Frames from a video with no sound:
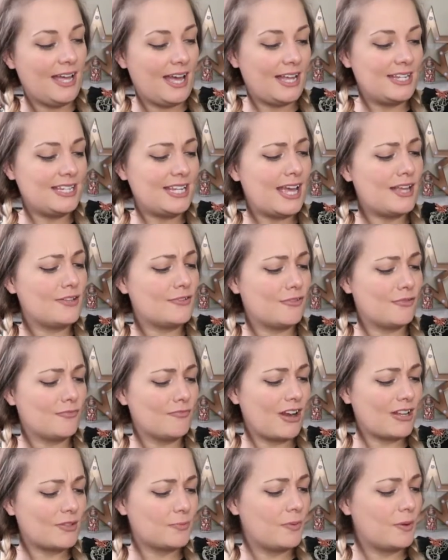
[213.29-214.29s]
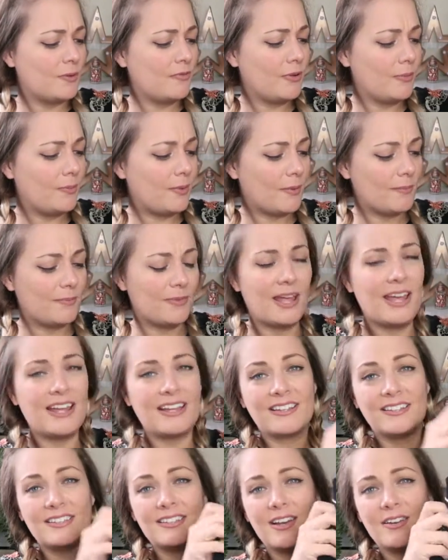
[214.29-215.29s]
And yeah, it's from Raspberry
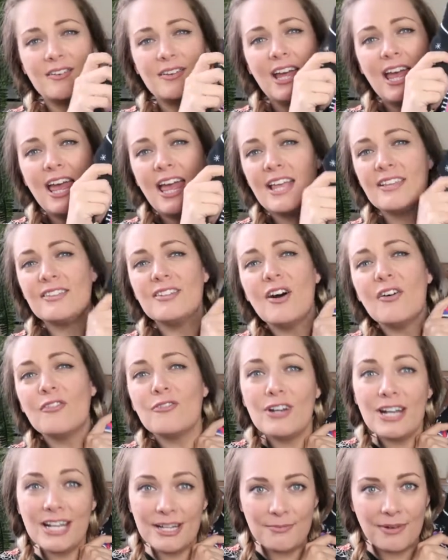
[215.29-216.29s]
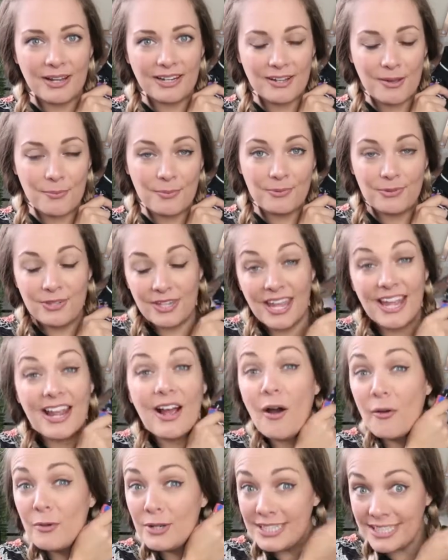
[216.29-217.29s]
Republic, so it's not really my cup of tea.
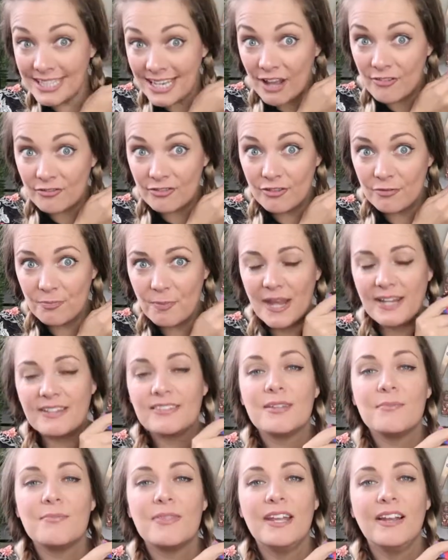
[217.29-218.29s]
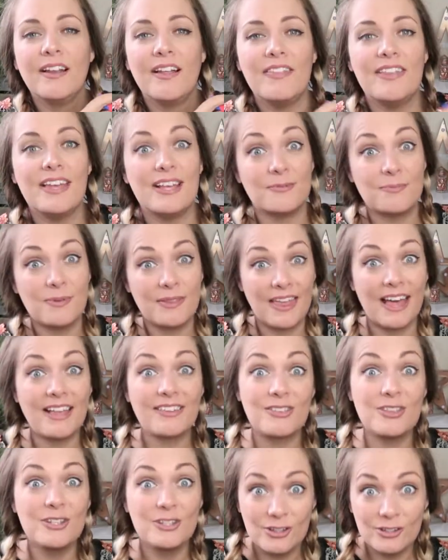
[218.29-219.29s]
I would never have picked something like this, but
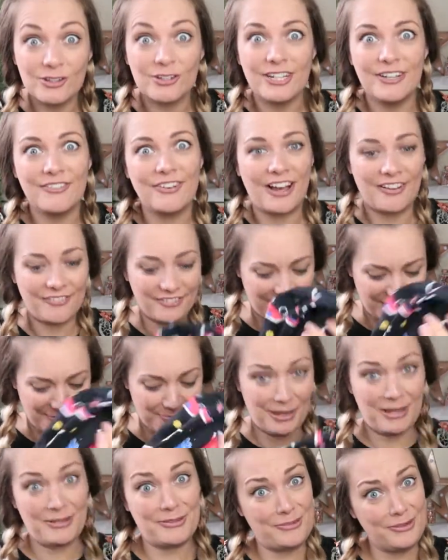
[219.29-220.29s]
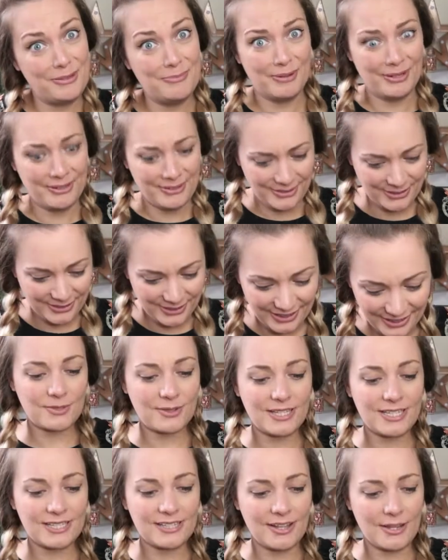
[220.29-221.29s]
that's the joy of having a mystery bundle. So
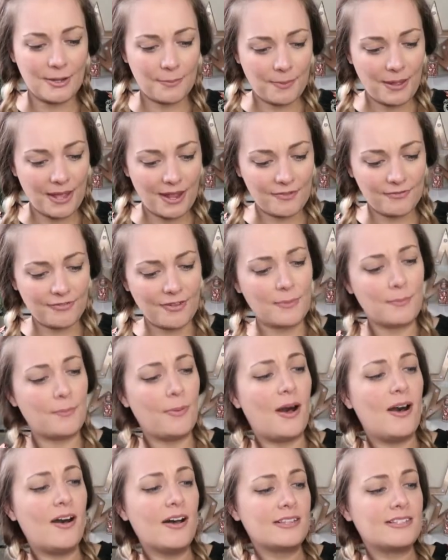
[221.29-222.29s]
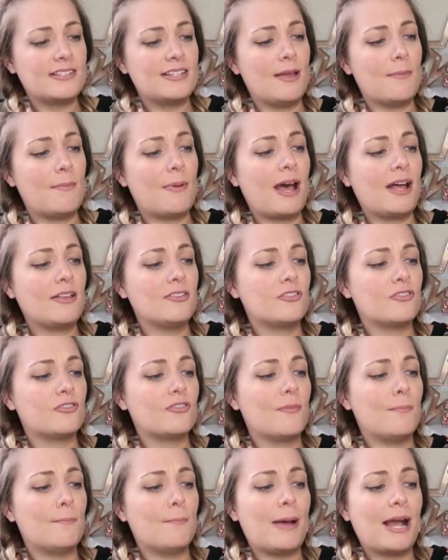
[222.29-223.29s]
these like pair of like parsnip pants
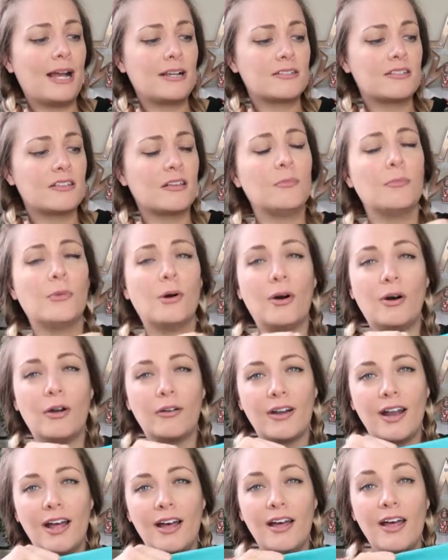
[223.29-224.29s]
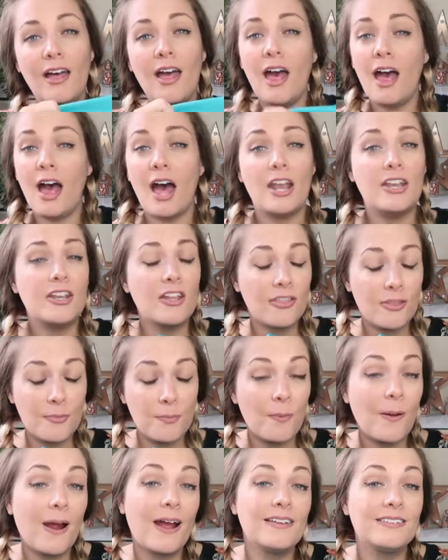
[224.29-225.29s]
from Maximora, another
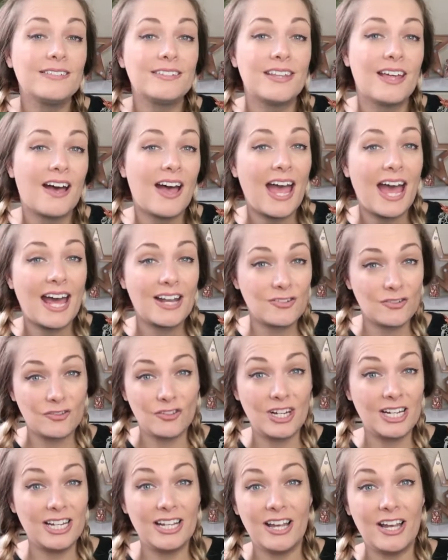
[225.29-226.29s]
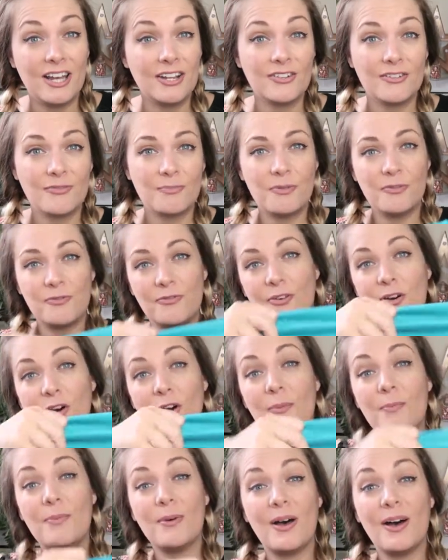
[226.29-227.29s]
brand that I hadn't really heard of
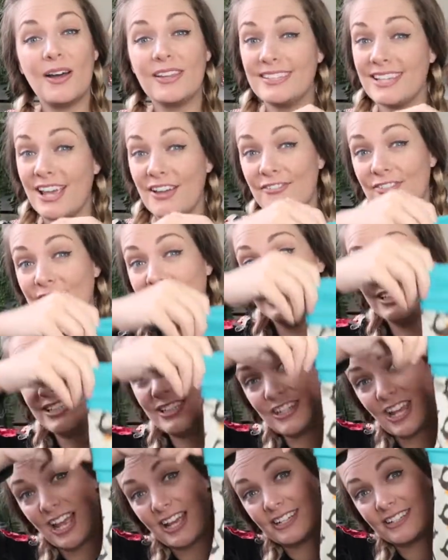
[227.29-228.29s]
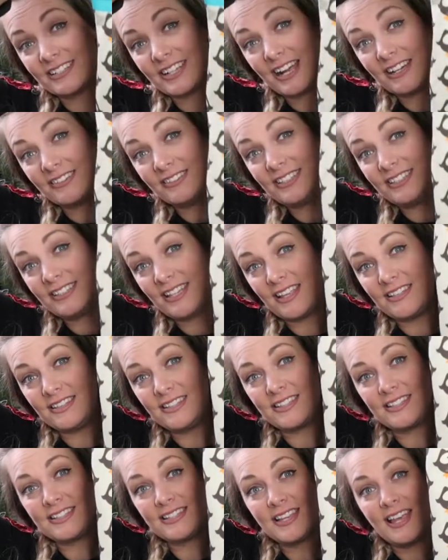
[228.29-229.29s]
before, but I definitely checked out
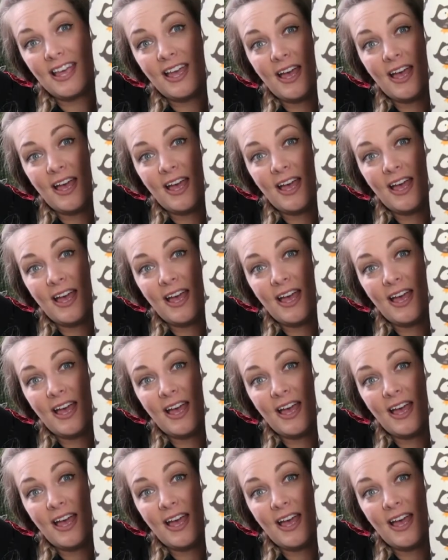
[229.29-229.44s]
since.